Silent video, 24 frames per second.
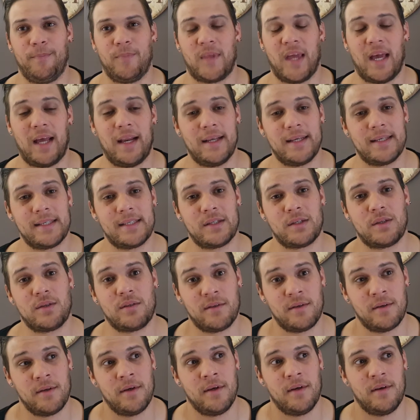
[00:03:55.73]

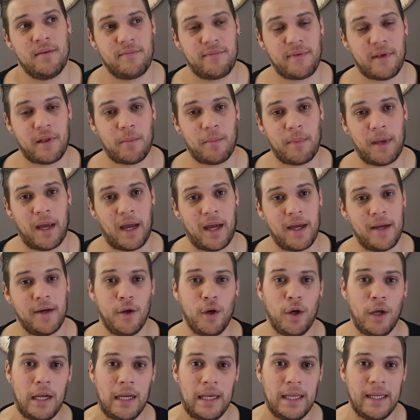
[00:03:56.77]
Dallas fell behind
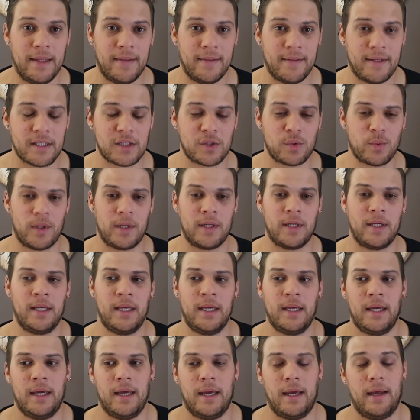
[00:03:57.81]
early in this one,
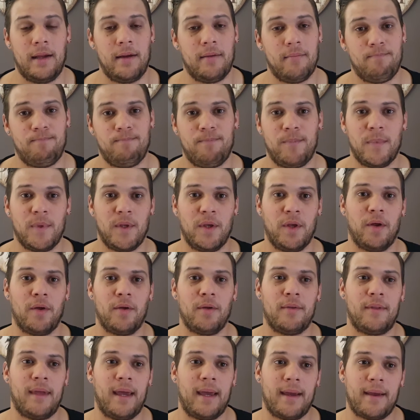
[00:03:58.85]
and you
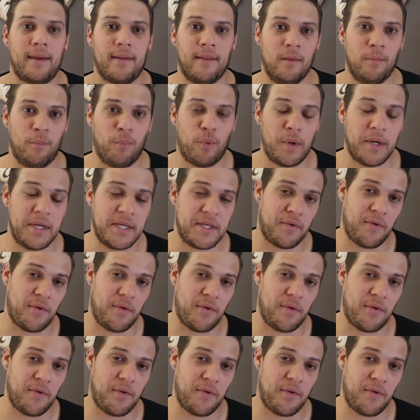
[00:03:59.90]
know, Dak and the boys